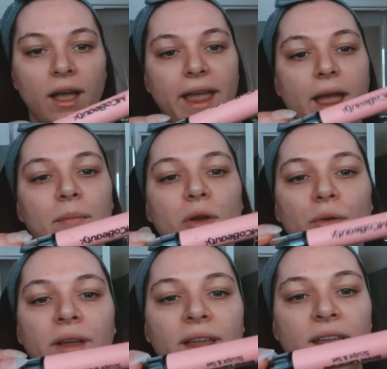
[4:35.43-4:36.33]
Okay, I'm
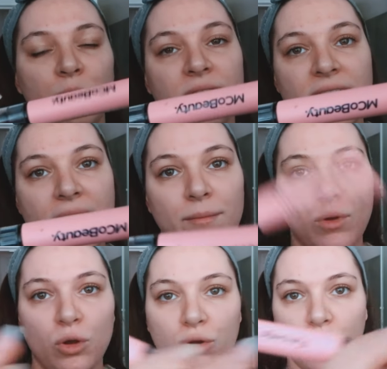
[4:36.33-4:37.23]
going in with the
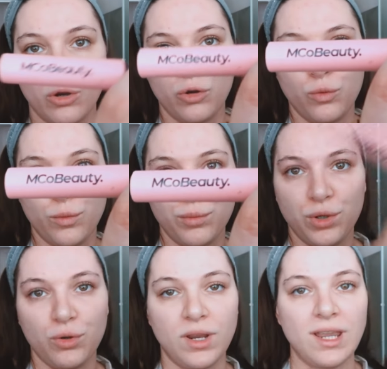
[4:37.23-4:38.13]
MCO
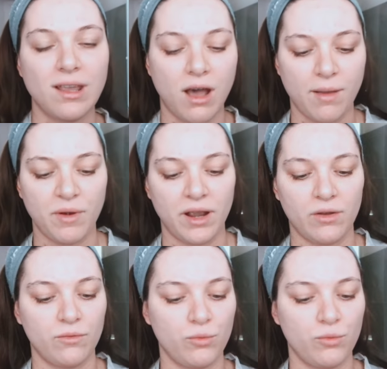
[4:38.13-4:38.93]
Beauty eyebrow.